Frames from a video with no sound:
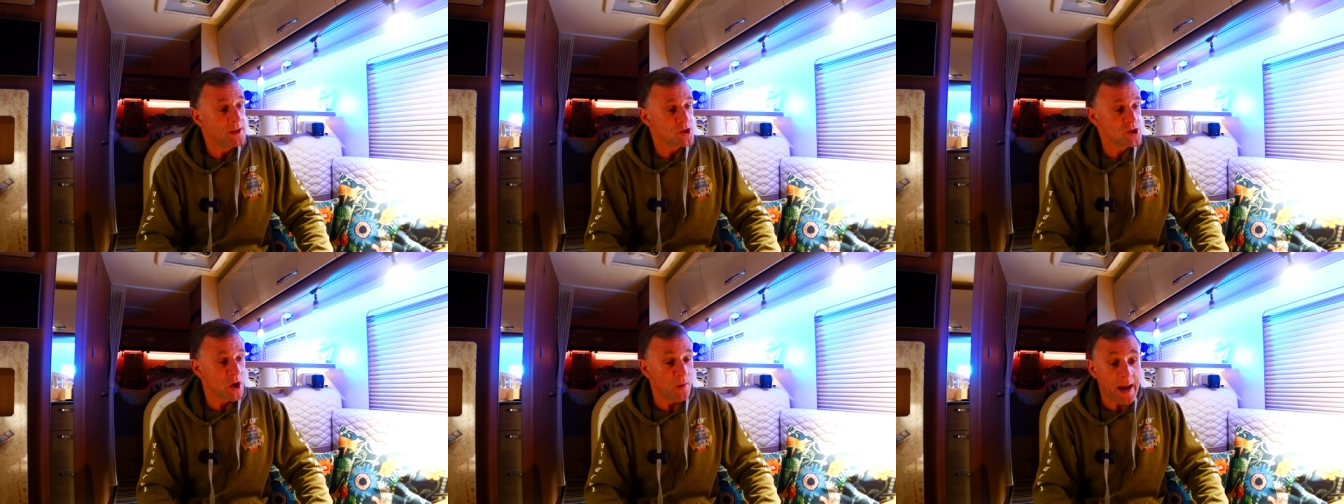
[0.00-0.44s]

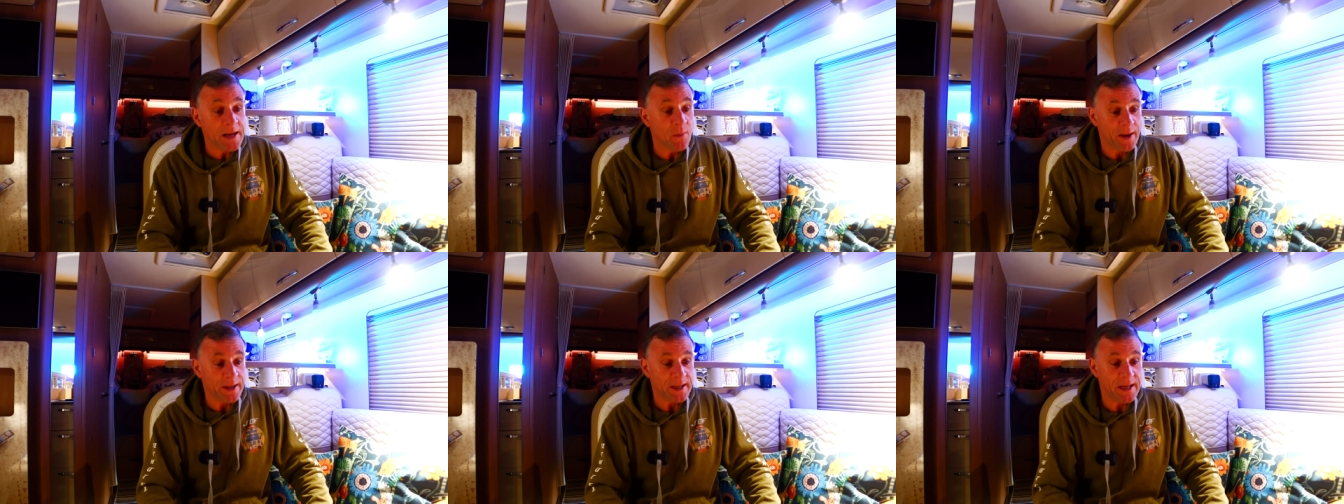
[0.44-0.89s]
So
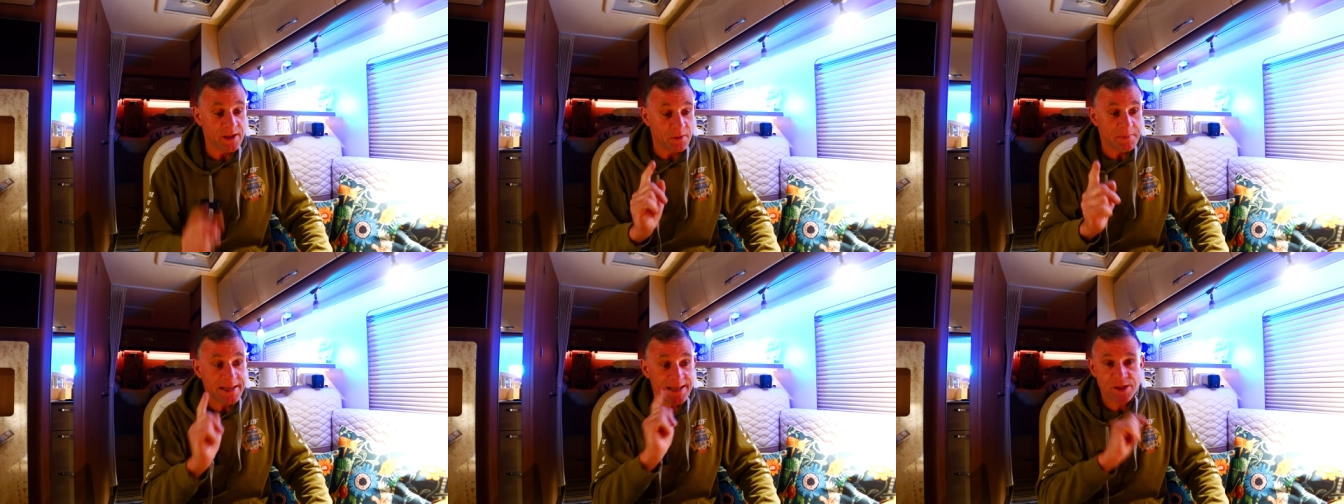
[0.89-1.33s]
anyway, in
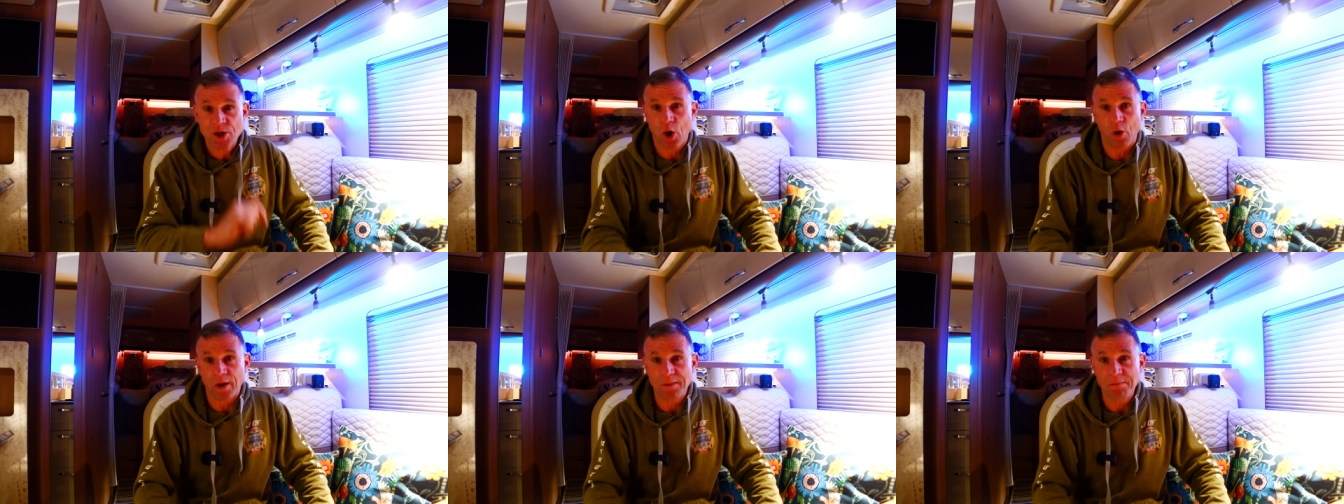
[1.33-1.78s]
the
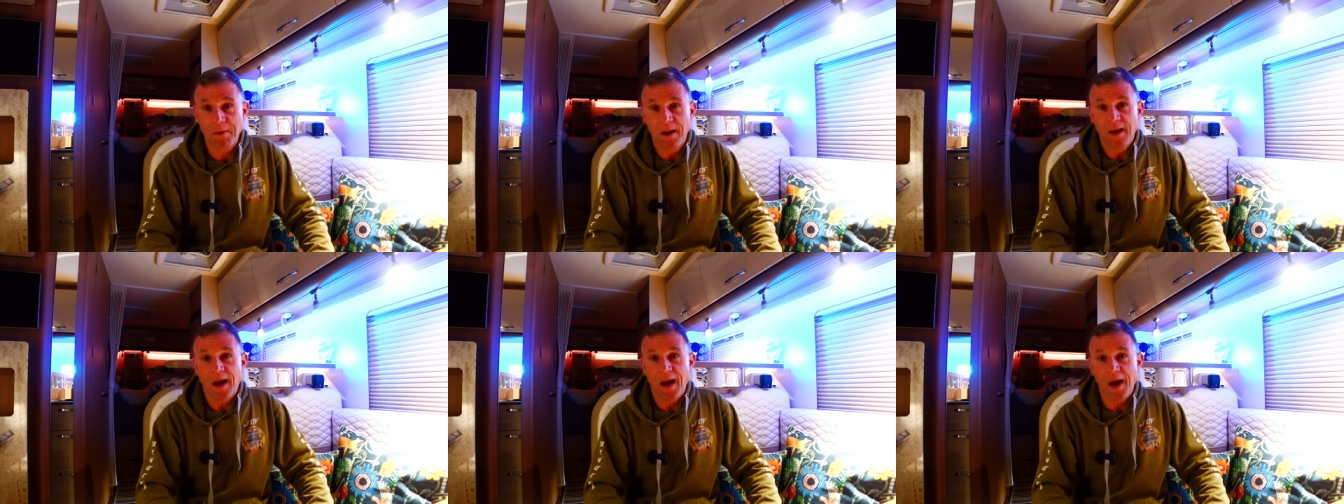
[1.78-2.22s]
meantime,
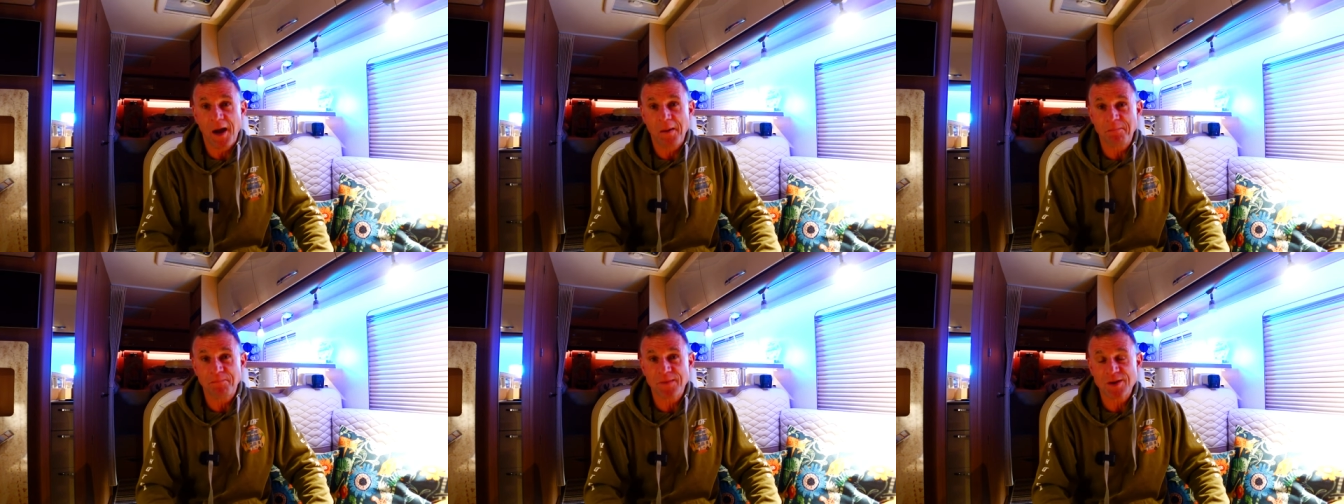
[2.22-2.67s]

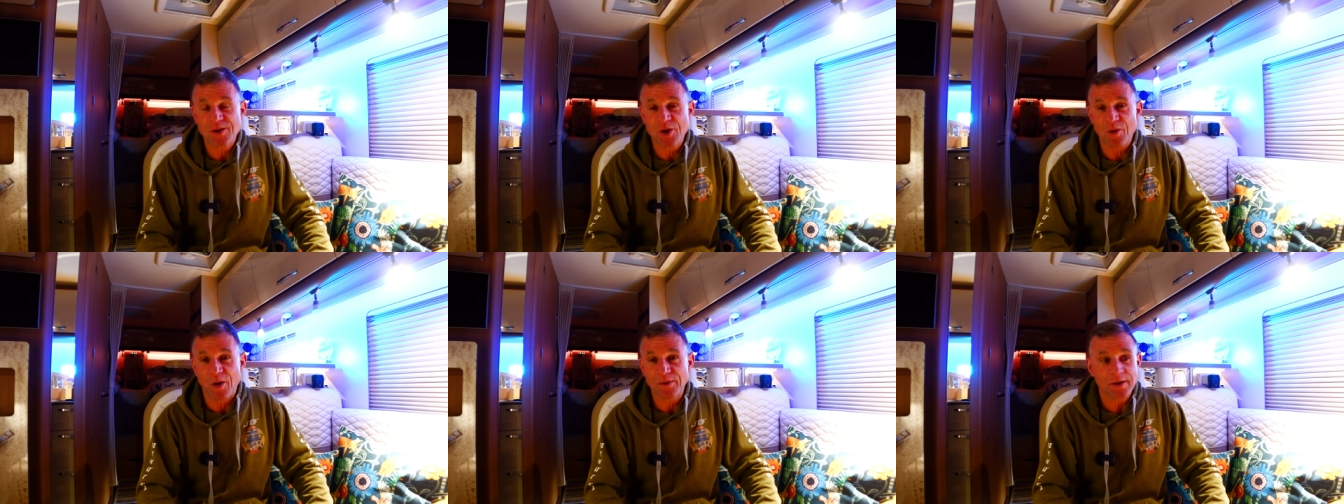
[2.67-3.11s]
um,
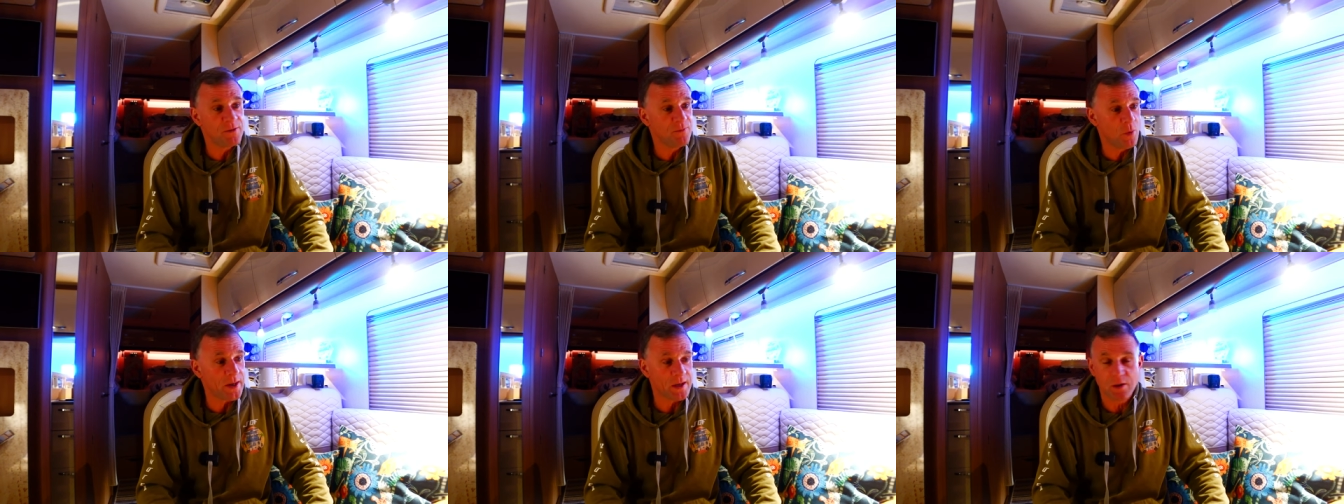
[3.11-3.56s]
so I think
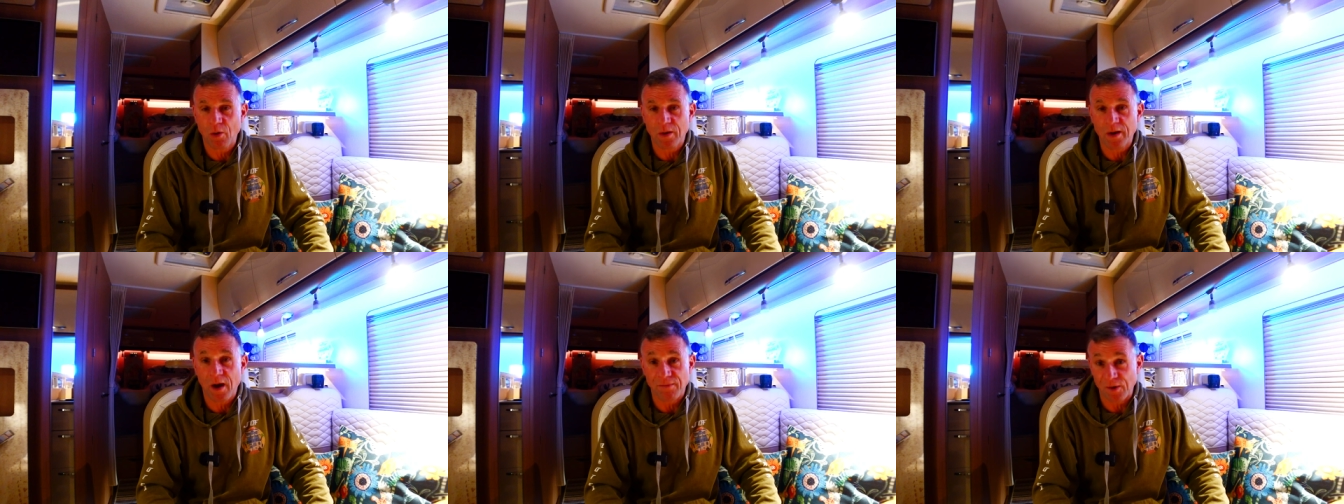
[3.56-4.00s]
you've waited
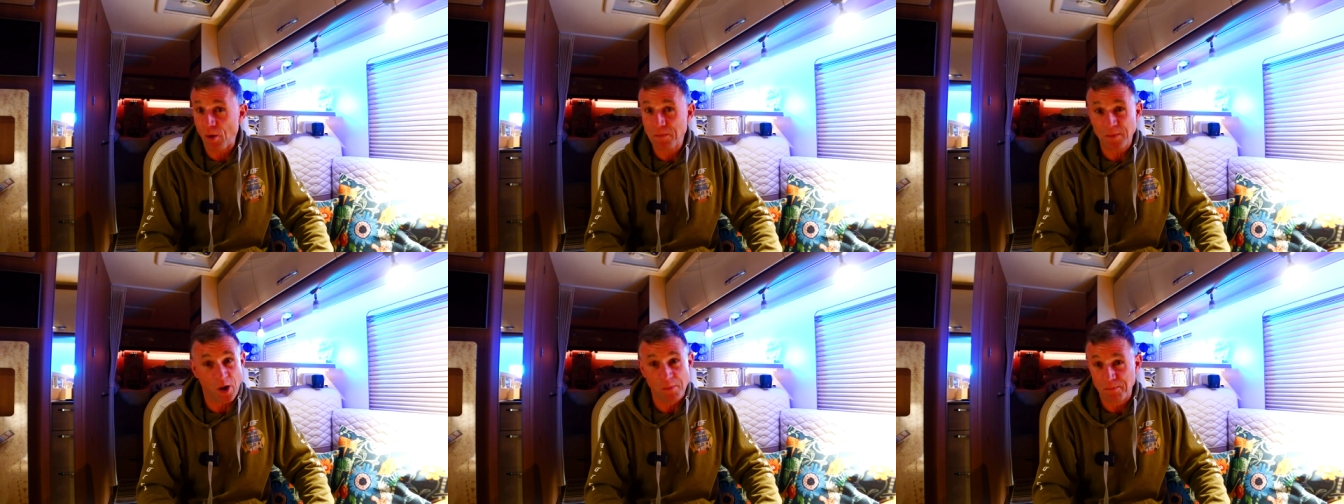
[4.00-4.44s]
long enough, and
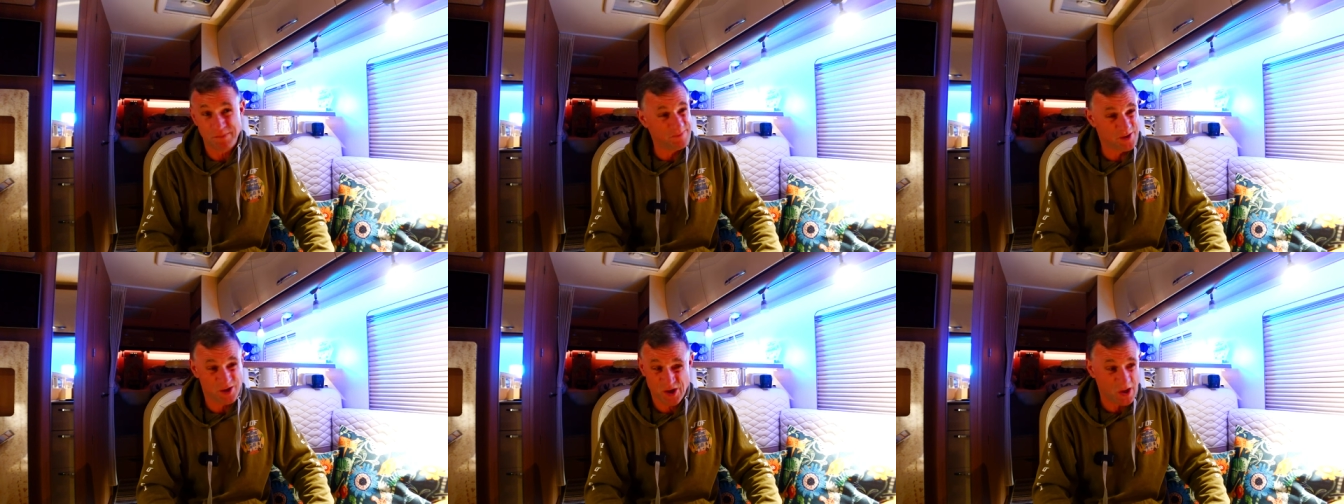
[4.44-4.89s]
I'm I'm
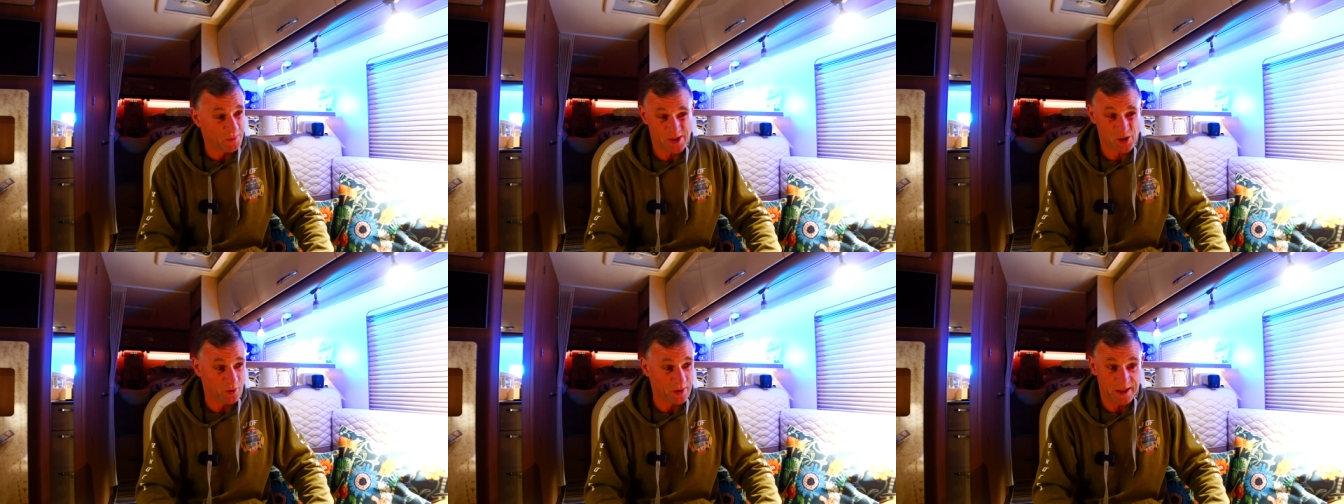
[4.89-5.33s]
so
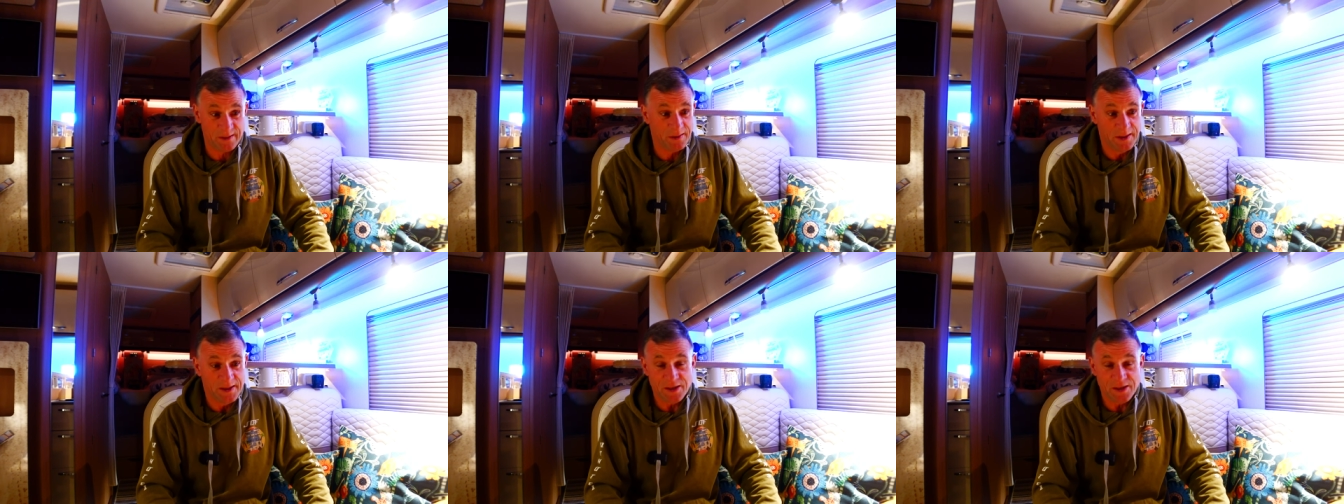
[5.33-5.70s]
excited.